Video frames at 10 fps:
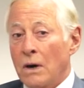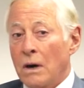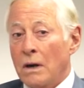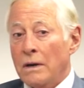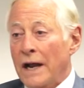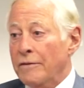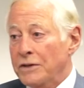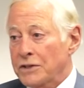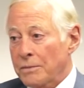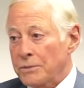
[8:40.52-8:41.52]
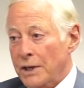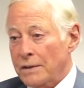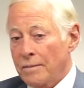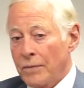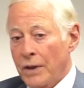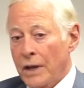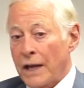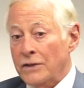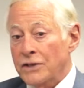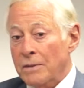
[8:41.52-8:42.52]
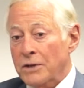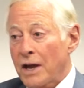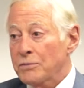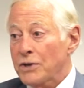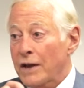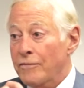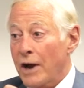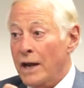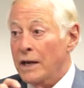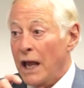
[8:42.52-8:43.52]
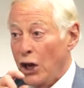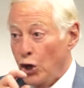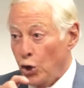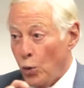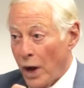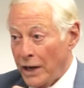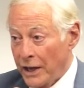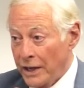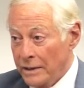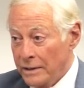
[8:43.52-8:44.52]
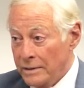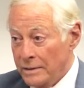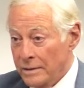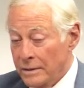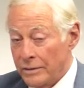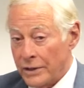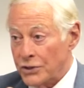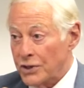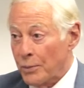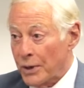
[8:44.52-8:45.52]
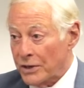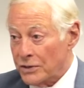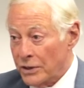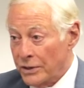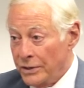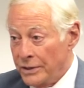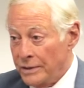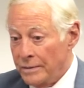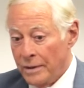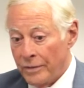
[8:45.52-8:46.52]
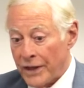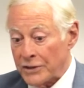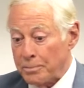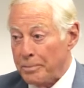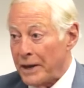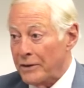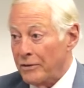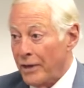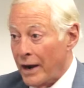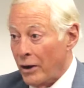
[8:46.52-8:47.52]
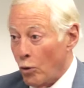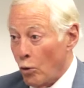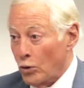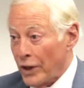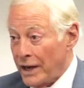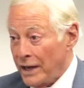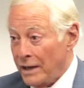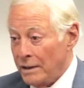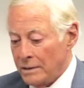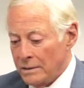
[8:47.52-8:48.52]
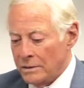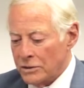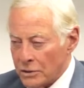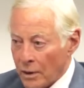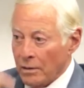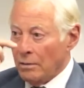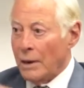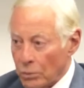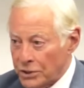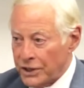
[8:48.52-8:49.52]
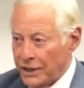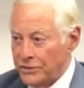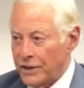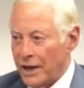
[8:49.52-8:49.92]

on every subject. And sometimes I find a new idea that someone has learned that's better than an old idea. So I will change